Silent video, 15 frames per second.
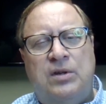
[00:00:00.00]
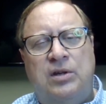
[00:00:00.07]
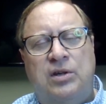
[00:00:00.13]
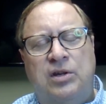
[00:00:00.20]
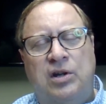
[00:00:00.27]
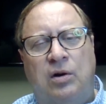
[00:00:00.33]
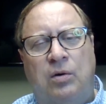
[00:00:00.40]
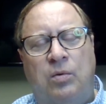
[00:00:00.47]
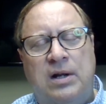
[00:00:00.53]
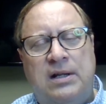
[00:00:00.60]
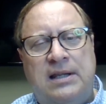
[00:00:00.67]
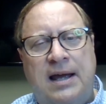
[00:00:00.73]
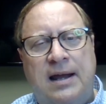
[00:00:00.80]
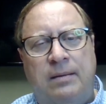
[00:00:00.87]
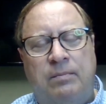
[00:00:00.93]
you don't want
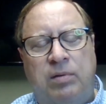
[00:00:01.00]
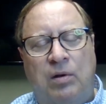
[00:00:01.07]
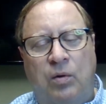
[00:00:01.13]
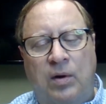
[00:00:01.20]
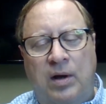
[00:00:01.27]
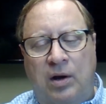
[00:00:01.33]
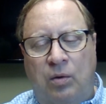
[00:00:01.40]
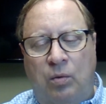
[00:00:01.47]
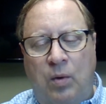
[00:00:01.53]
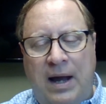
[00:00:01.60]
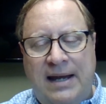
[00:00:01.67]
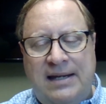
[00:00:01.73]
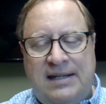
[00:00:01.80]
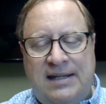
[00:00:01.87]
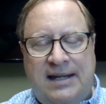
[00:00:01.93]
that employee to
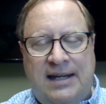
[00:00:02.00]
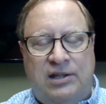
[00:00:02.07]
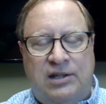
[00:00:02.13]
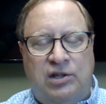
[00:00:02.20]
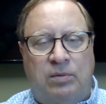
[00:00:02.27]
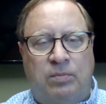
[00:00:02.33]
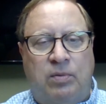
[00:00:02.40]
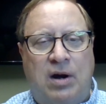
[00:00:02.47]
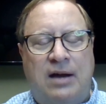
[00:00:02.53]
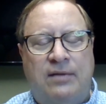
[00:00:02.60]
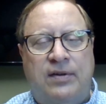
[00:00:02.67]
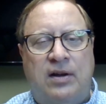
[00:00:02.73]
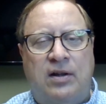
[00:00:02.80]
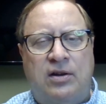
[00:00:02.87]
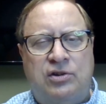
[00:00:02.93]
wait to get their
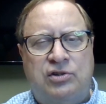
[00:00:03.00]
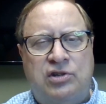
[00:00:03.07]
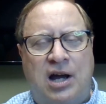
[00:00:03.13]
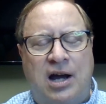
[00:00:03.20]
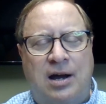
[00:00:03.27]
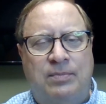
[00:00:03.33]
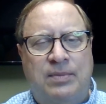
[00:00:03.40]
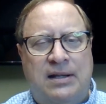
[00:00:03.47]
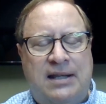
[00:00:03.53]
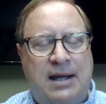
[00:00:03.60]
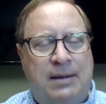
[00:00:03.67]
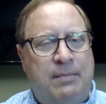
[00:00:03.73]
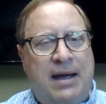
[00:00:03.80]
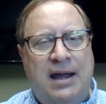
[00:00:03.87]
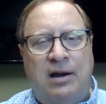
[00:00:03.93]
profit on a job that
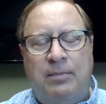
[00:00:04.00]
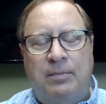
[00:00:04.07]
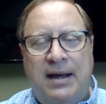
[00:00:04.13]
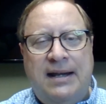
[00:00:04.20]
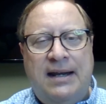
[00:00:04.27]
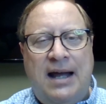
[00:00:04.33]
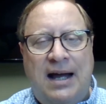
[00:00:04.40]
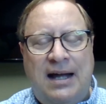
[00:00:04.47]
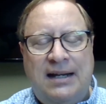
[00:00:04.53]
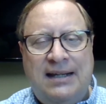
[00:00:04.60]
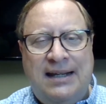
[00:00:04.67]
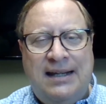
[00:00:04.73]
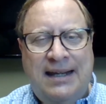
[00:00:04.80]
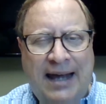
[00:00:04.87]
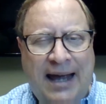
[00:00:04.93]
they may or may not
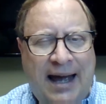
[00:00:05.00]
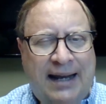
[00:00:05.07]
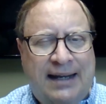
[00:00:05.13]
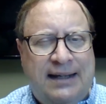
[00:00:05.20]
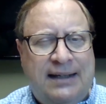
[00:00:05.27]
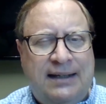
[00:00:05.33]
get